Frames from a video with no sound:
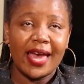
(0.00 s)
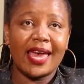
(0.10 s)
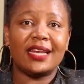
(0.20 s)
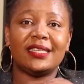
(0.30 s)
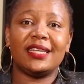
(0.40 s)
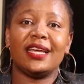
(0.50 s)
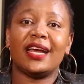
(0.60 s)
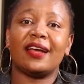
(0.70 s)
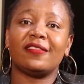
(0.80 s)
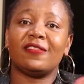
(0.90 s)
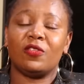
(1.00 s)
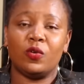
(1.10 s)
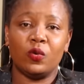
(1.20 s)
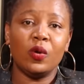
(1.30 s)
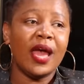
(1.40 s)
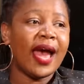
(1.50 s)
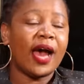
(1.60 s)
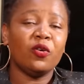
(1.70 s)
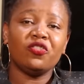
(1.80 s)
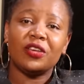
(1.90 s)
and take us through
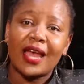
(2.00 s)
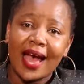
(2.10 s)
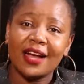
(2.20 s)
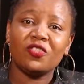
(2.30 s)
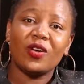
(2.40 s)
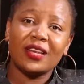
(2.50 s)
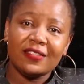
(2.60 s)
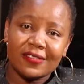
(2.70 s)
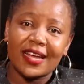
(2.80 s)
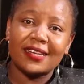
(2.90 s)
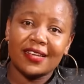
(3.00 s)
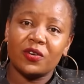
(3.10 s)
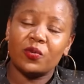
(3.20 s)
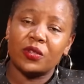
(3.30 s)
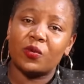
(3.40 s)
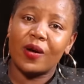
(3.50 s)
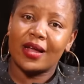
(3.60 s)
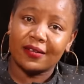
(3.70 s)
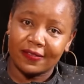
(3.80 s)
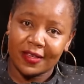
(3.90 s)
how she actually started with
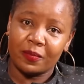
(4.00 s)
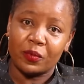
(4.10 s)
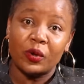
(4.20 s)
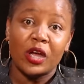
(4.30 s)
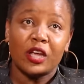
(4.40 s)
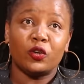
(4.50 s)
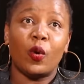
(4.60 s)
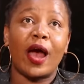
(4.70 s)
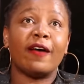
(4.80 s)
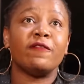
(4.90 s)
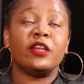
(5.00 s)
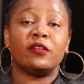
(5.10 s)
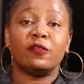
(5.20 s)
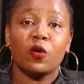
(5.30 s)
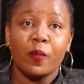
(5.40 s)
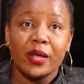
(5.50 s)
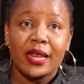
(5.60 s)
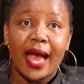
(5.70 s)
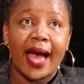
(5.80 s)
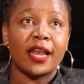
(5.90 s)
one zebu to having so
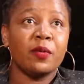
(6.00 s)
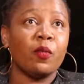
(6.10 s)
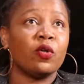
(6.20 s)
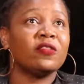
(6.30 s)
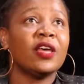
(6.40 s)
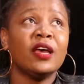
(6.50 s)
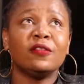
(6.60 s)
many animals,